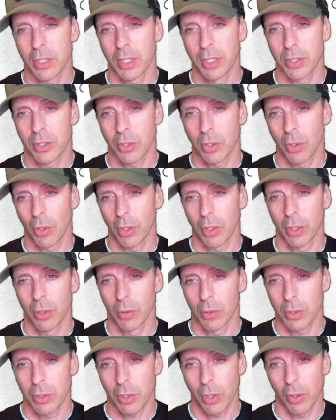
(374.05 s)
It's got
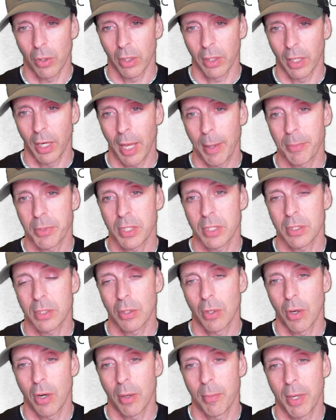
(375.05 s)
your total elapsed
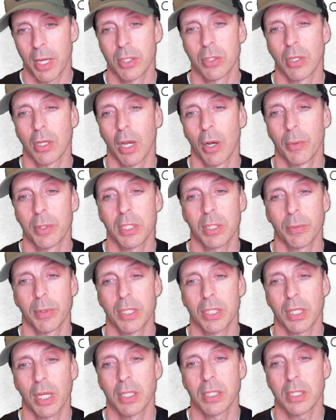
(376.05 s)
time as you go into
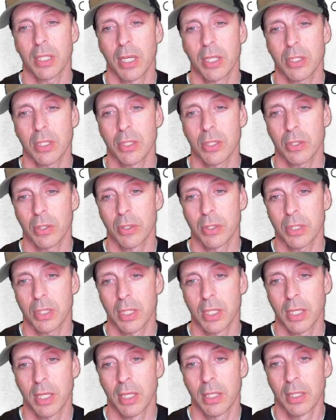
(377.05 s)
each aid station. So you see
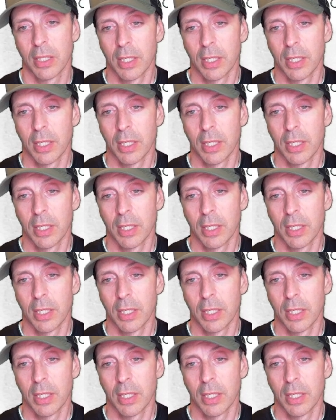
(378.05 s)
again,